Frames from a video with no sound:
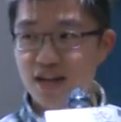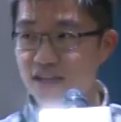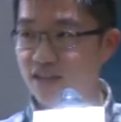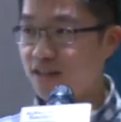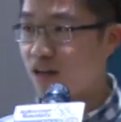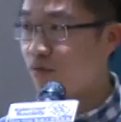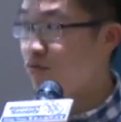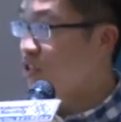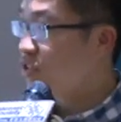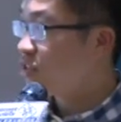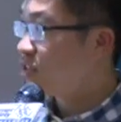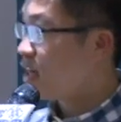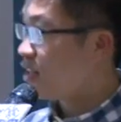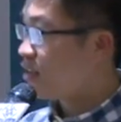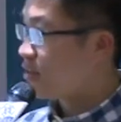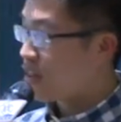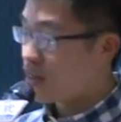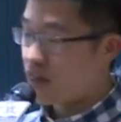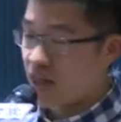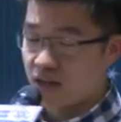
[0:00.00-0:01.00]
Then we
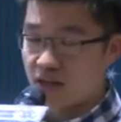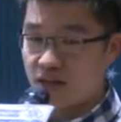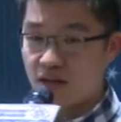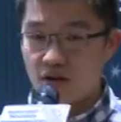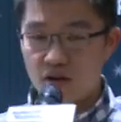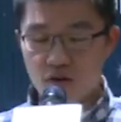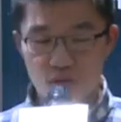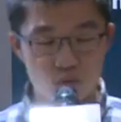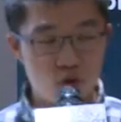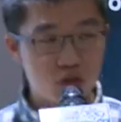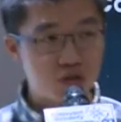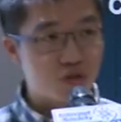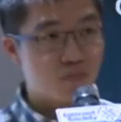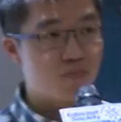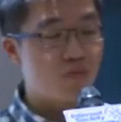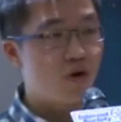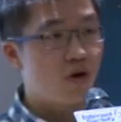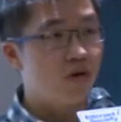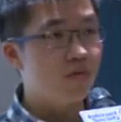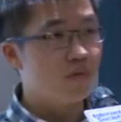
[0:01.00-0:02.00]
started to think, what's the
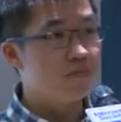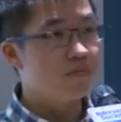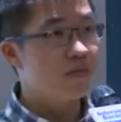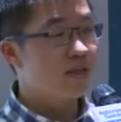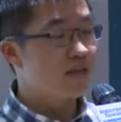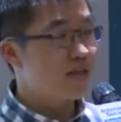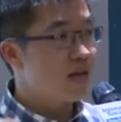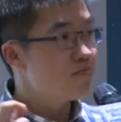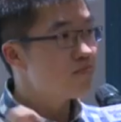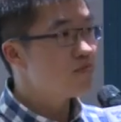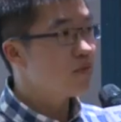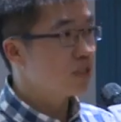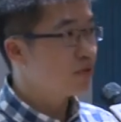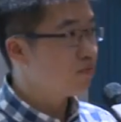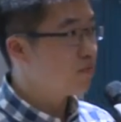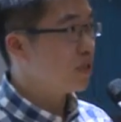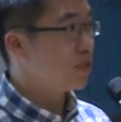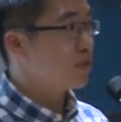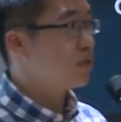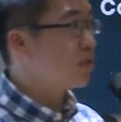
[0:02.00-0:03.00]
problem? There must
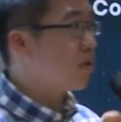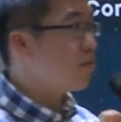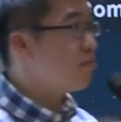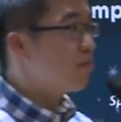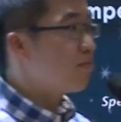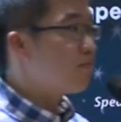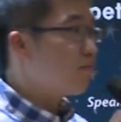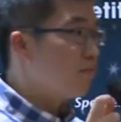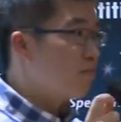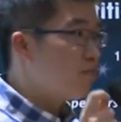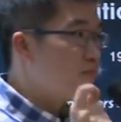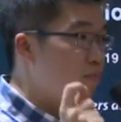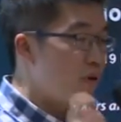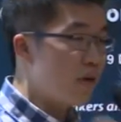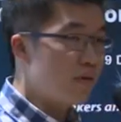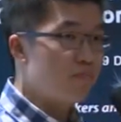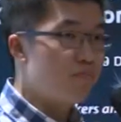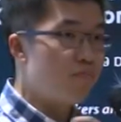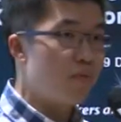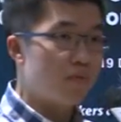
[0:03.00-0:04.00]
be some
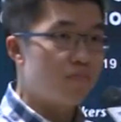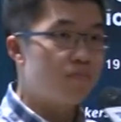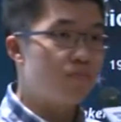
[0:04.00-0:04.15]
big, big